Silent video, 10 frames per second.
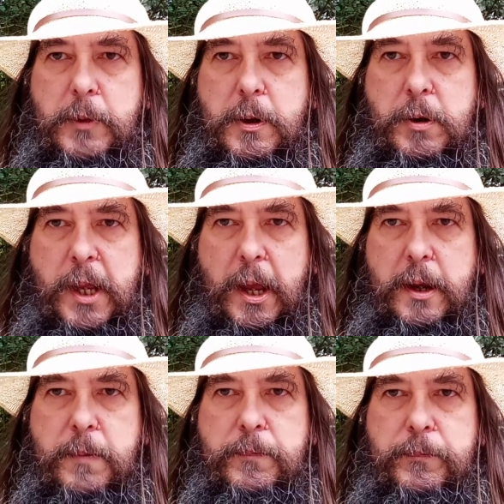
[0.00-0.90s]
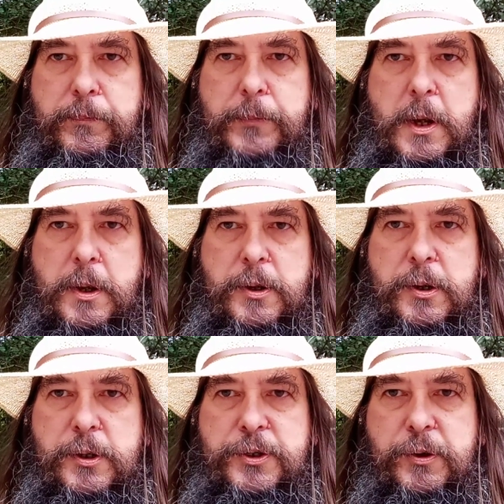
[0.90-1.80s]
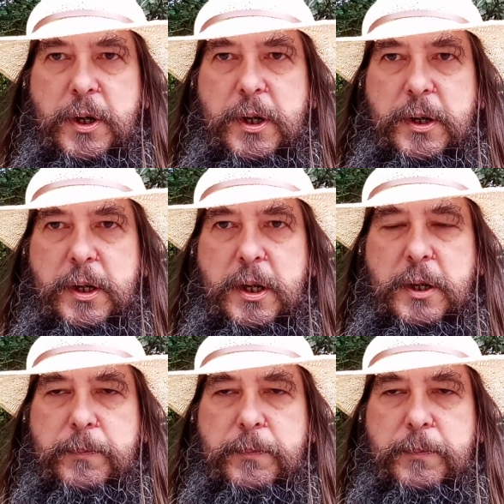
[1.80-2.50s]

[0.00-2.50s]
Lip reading: Okay. So I